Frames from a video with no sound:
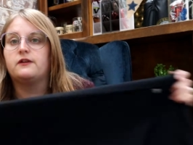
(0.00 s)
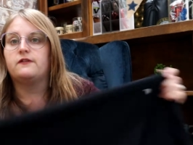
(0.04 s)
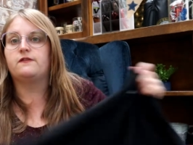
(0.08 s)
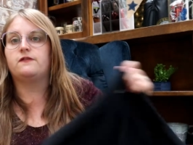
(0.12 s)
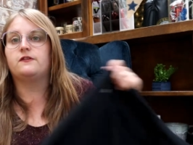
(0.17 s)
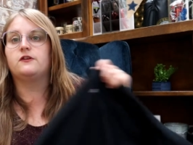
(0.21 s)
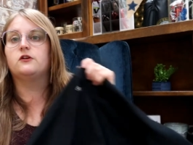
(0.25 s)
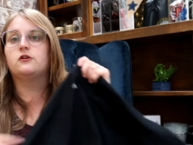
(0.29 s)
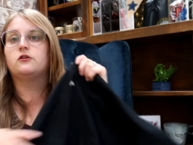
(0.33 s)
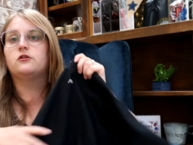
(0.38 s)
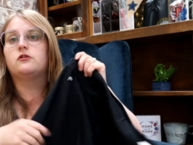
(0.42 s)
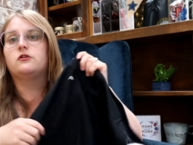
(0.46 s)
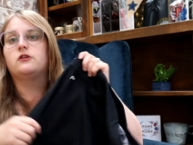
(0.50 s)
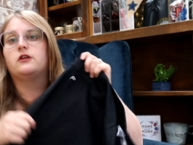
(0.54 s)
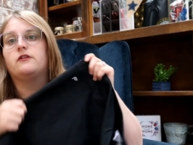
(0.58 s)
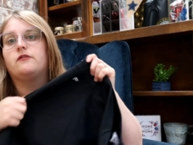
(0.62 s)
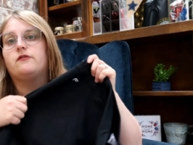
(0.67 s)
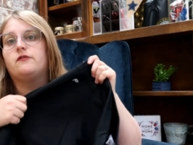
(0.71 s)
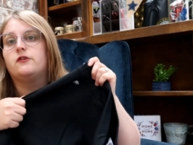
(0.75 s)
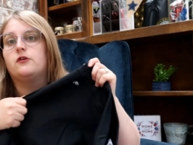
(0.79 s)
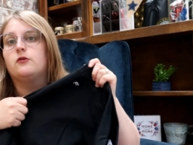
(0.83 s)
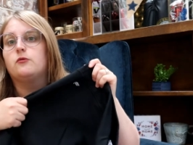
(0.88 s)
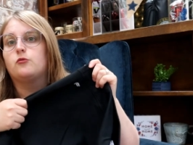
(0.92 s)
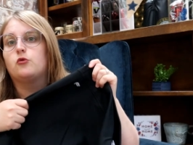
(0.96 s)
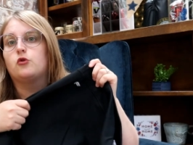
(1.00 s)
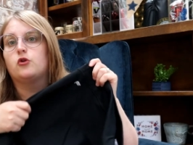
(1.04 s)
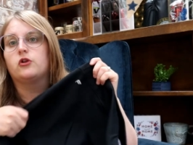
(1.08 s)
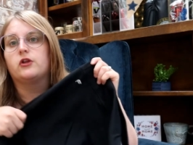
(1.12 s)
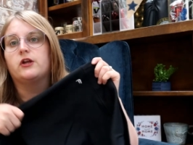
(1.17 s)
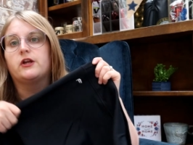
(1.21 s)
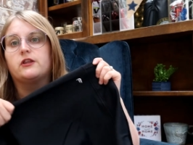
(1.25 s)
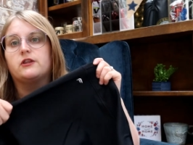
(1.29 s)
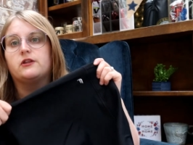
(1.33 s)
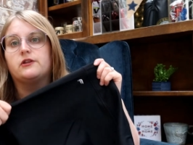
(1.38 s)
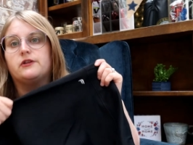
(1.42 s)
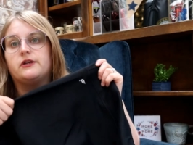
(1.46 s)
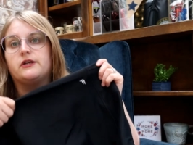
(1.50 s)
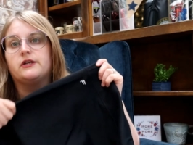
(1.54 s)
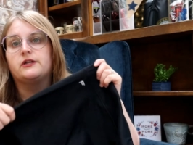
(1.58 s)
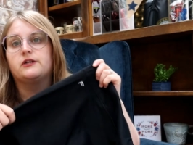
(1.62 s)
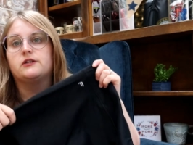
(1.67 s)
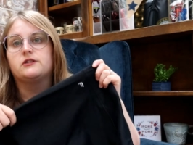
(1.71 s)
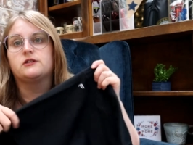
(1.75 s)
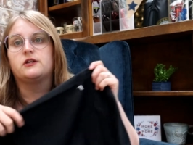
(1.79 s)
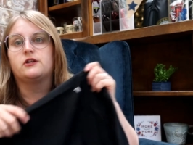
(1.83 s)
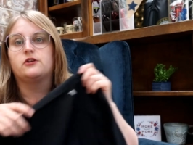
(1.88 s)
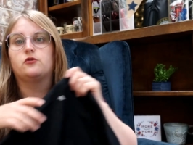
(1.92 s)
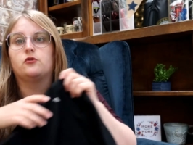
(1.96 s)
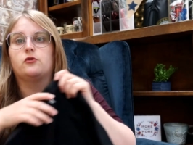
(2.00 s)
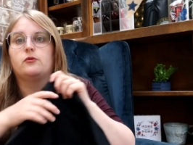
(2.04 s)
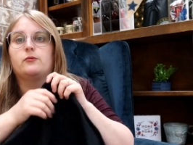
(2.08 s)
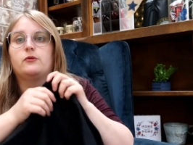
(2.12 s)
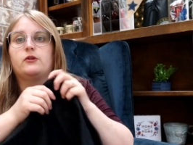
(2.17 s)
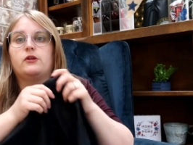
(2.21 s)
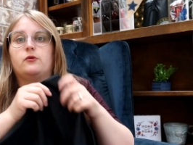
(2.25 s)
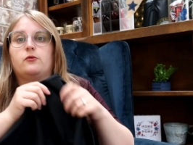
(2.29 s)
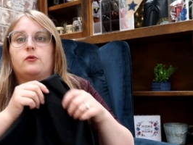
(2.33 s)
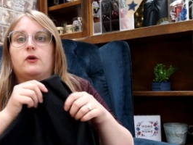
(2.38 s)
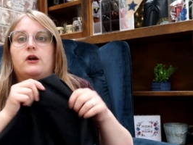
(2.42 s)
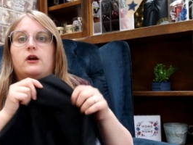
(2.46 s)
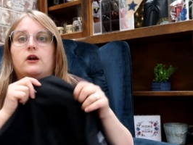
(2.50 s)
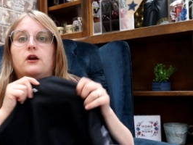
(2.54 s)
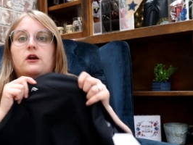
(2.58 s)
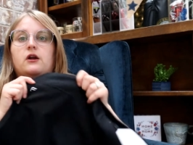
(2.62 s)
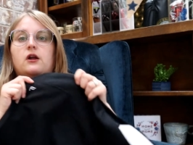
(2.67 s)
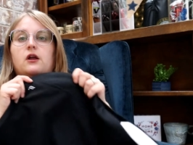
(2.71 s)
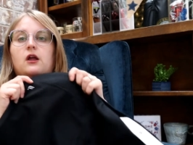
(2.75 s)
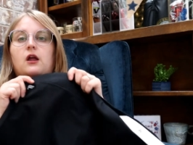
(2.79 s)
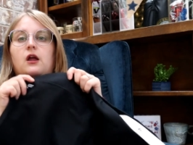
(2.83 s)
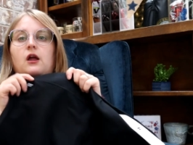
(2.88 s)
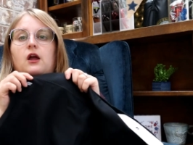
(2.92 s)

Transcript: they feel they feel more like the leggings I normally wear